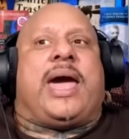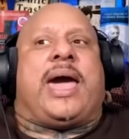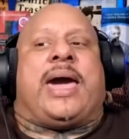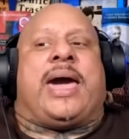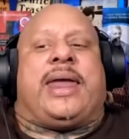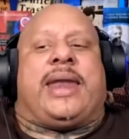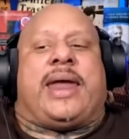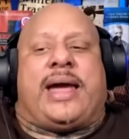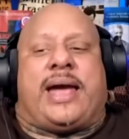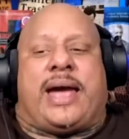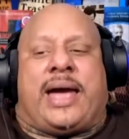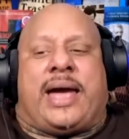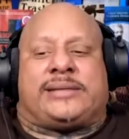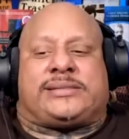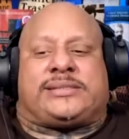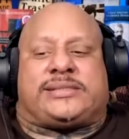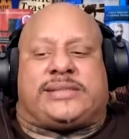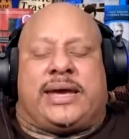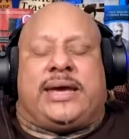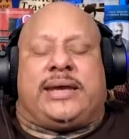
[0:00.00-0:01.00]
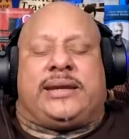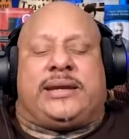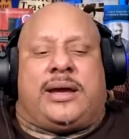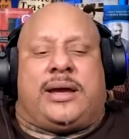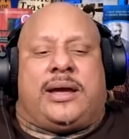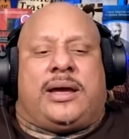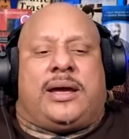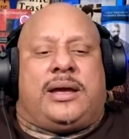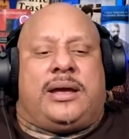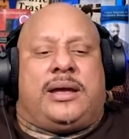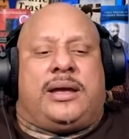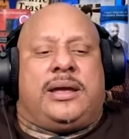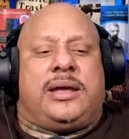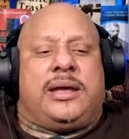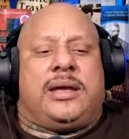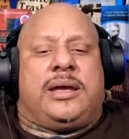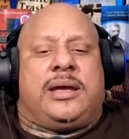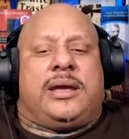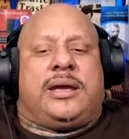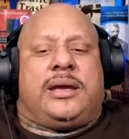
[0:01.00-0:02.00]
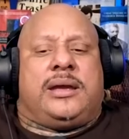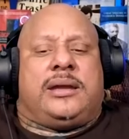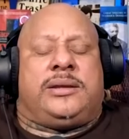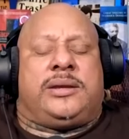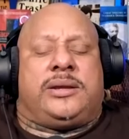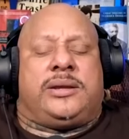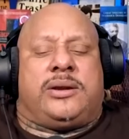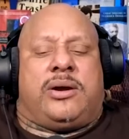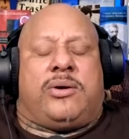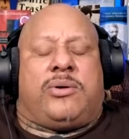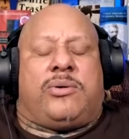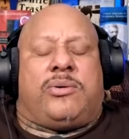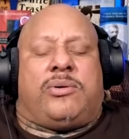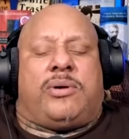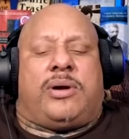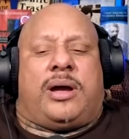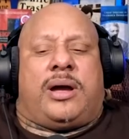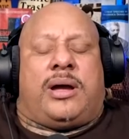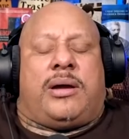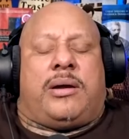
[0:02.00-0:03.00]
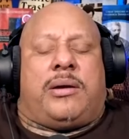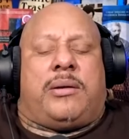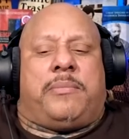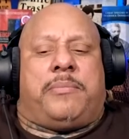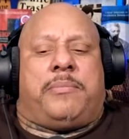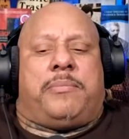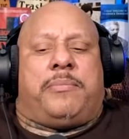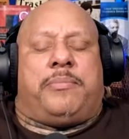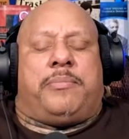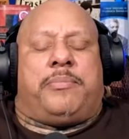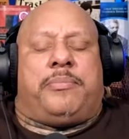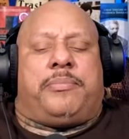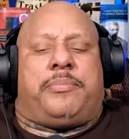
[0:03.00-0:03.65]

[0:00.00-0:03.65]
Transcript: and i i said uh you know um